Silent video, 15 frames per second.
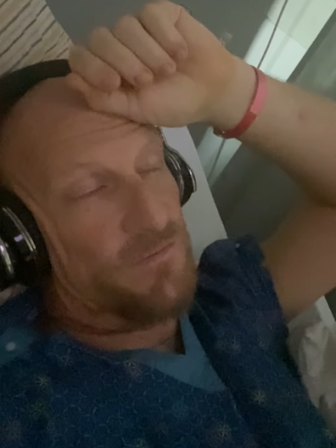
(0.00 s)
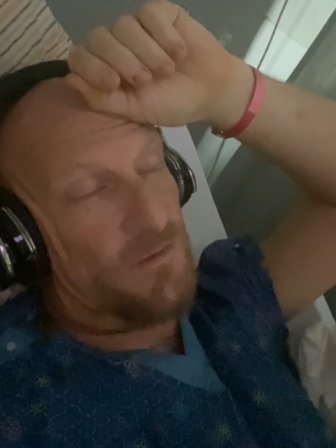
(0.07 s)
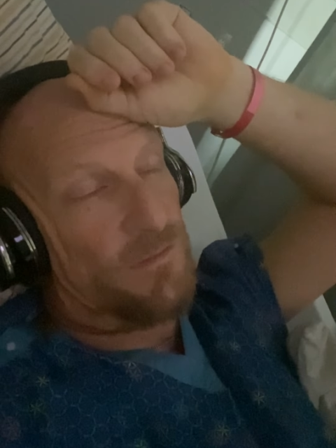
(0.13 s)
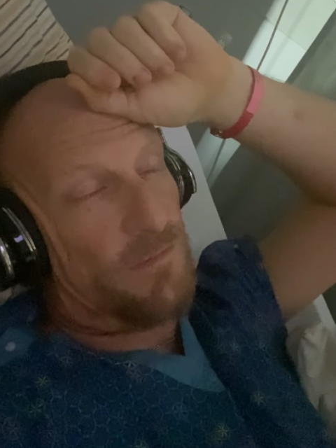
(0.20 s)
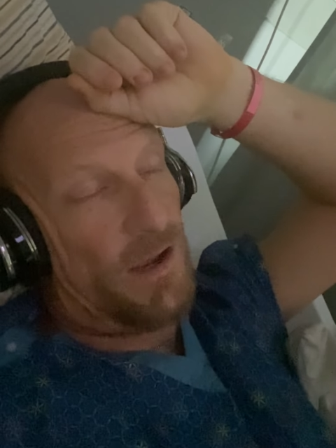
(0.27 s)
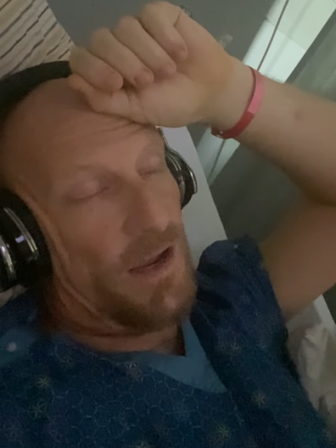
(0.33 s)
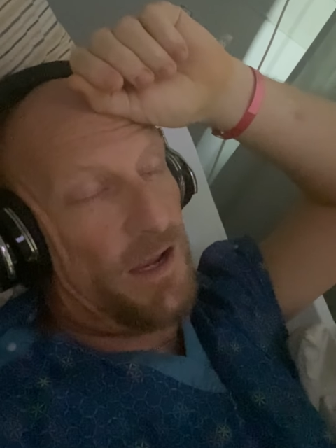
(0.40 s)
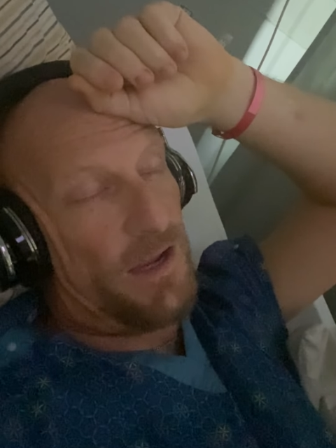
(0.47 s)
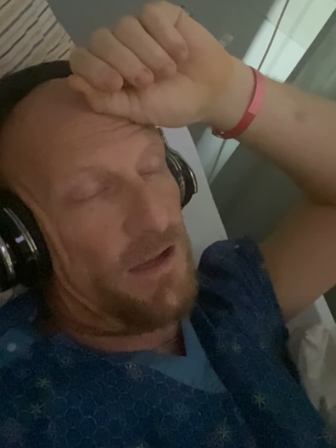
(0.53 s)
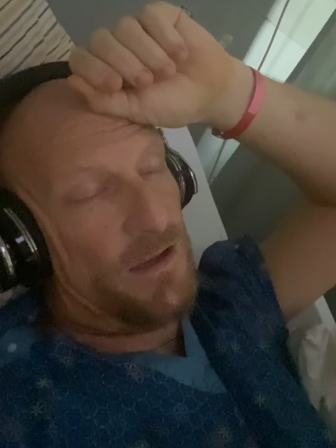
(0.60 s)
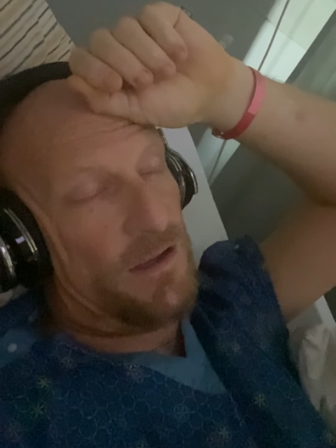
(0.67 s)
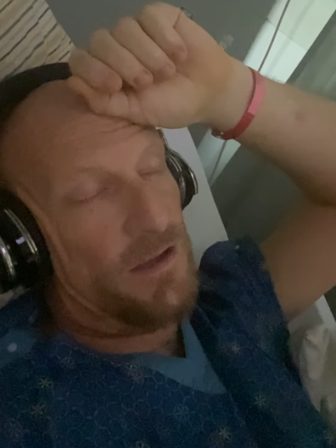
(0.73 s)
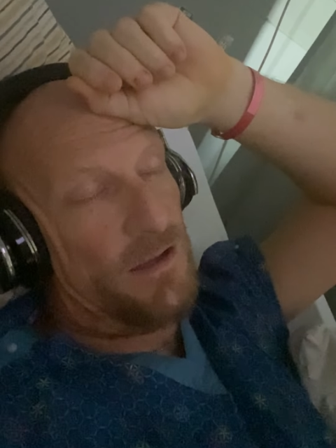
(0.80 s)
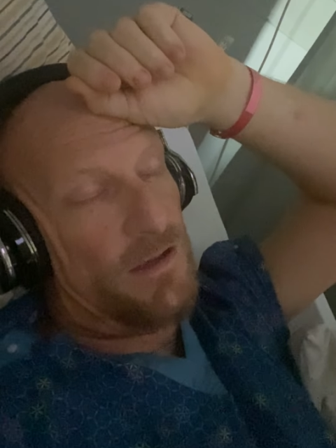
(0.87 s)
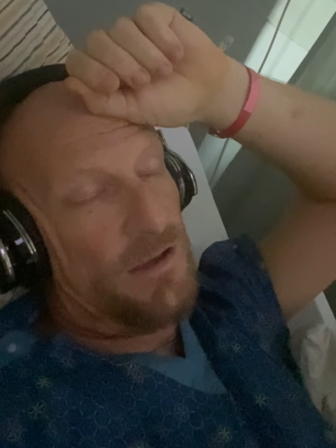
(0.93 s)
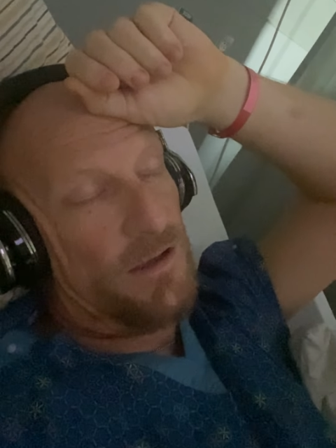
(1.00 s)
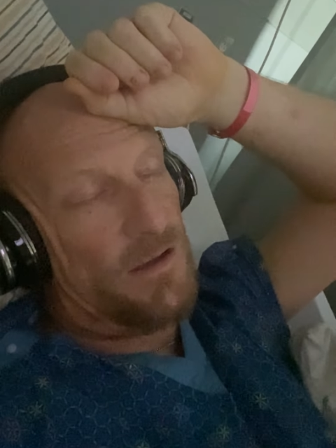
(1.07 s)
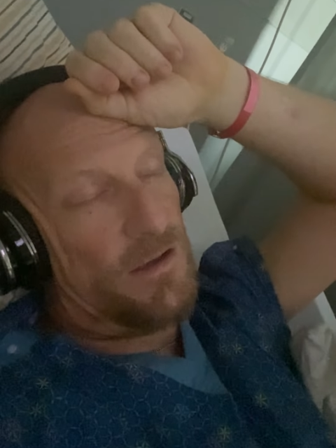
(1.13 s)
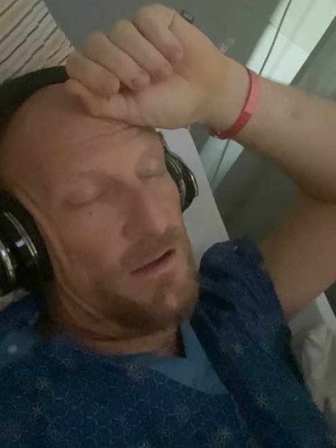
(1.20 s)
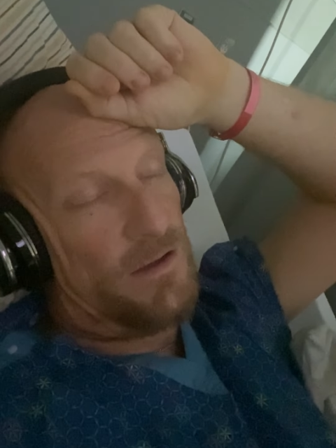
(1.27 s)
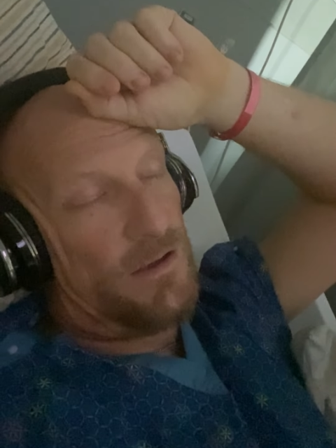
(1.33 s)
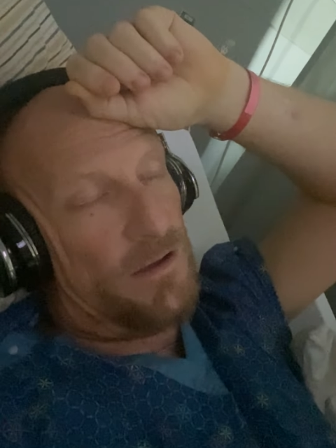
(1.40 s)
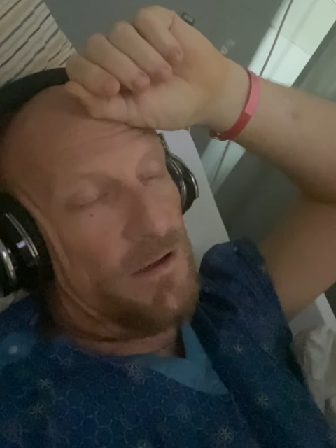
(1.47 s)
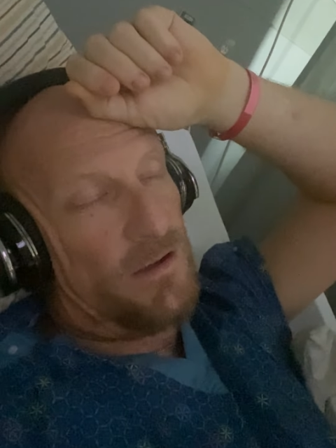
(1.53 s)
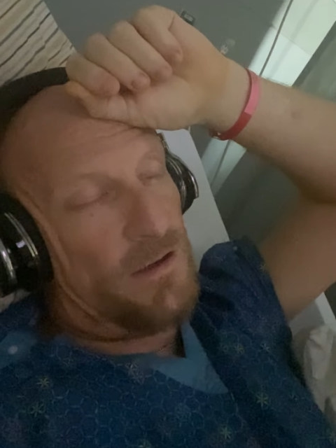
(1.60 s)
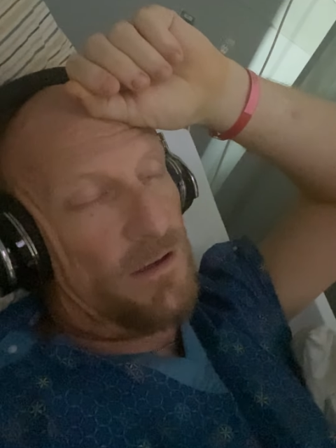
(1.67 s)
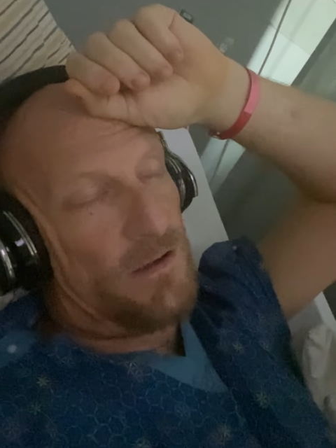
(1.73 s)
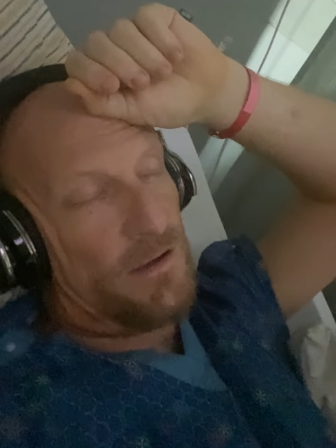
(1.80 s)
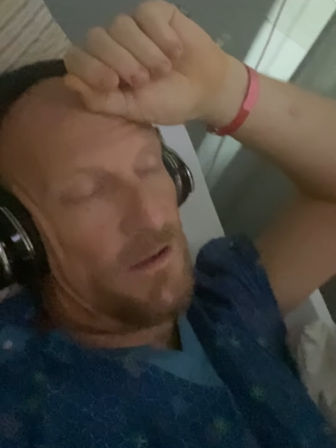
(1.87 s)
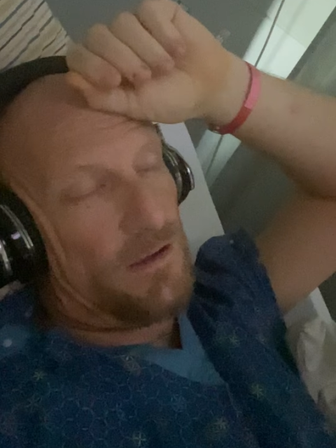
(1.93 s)
for my
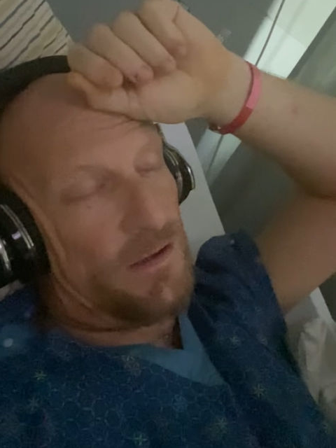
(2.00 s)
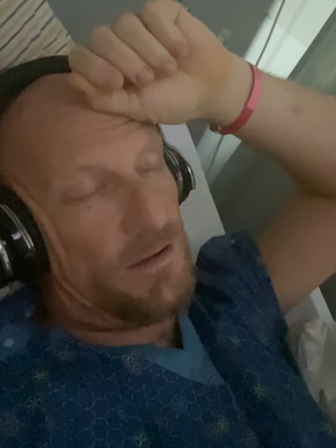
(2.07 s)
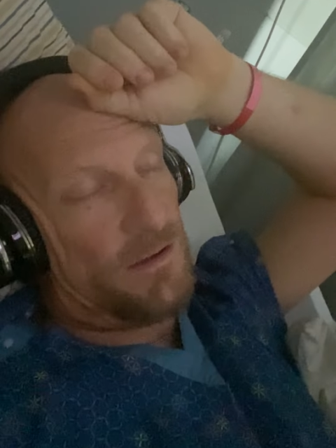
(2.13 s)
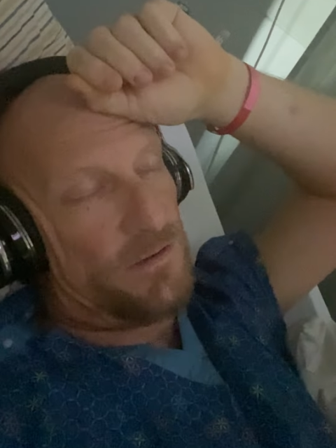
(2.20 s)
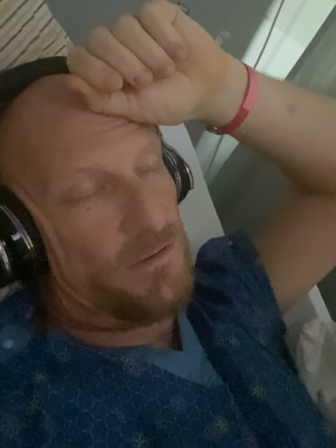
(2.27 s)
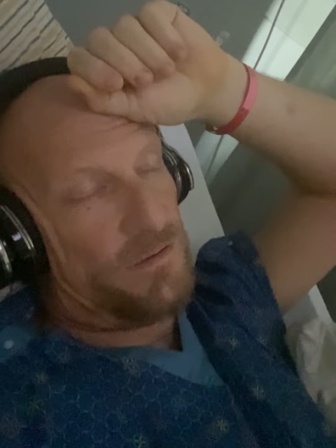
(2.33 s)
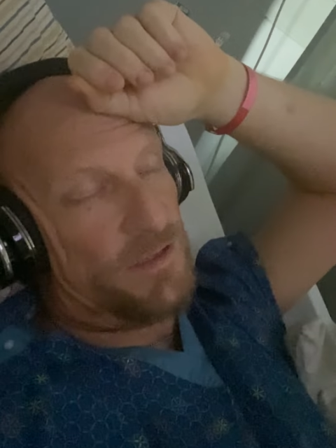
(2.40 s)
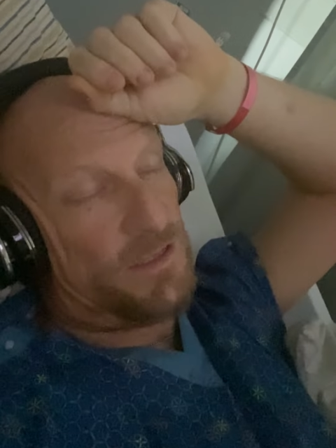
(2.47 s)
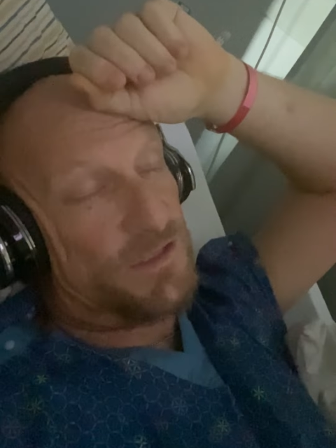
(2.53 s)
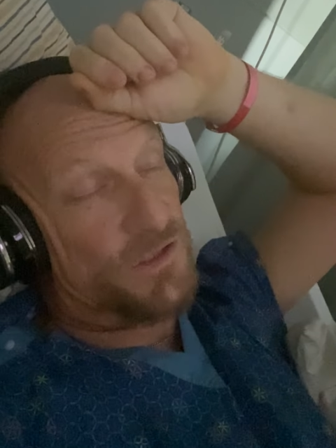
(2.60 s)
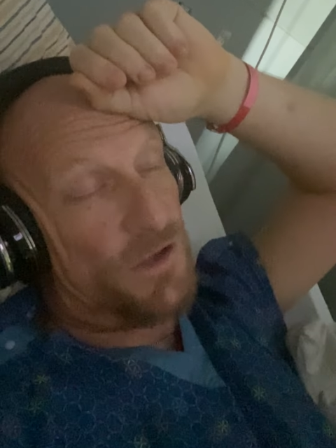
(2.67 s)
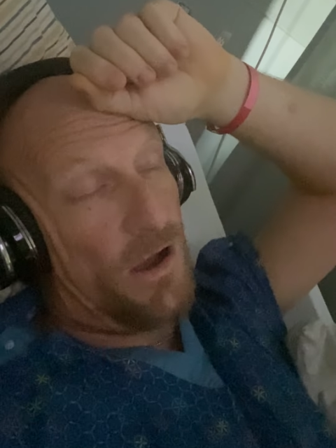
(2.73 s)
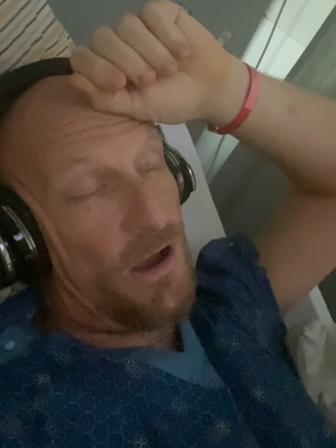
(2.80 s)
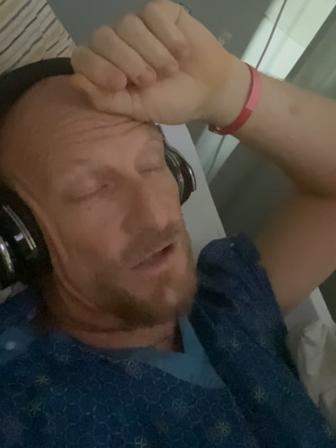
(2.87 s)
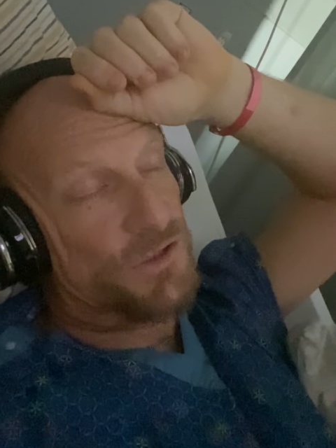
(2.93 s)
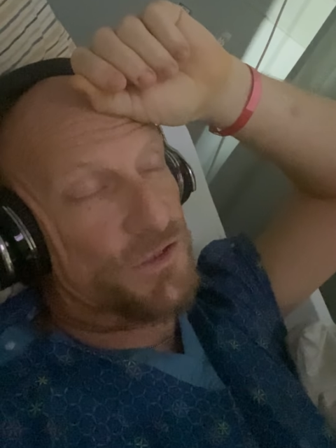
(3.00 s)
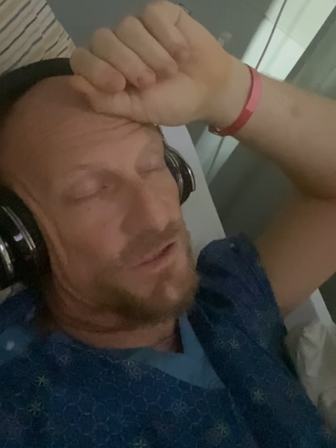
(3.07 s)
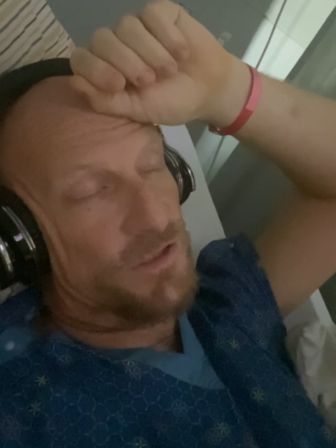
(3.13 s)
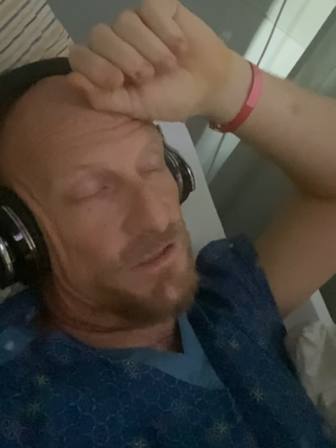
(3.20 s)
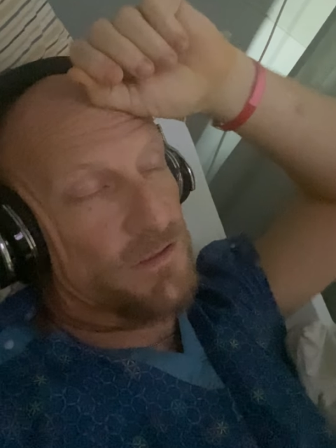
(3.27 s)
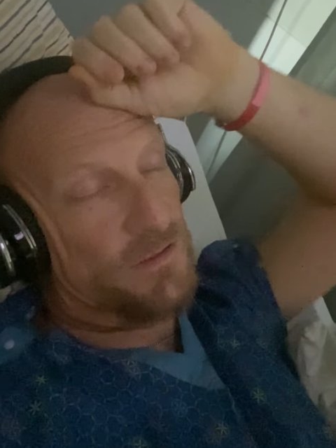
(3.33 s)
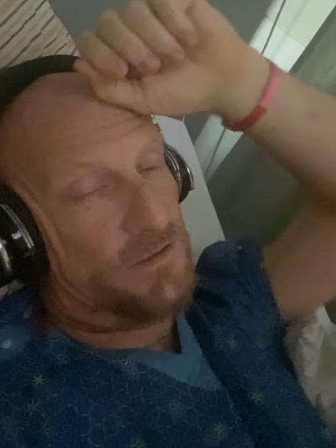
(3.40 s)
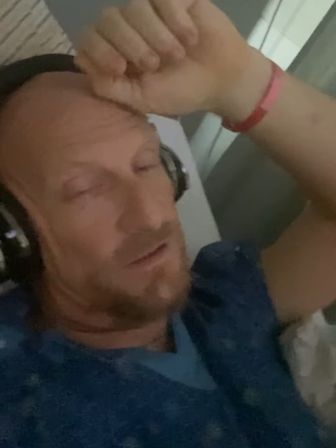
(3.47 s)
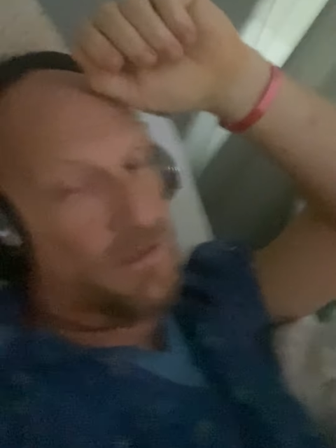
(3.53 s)
uh, exhaustion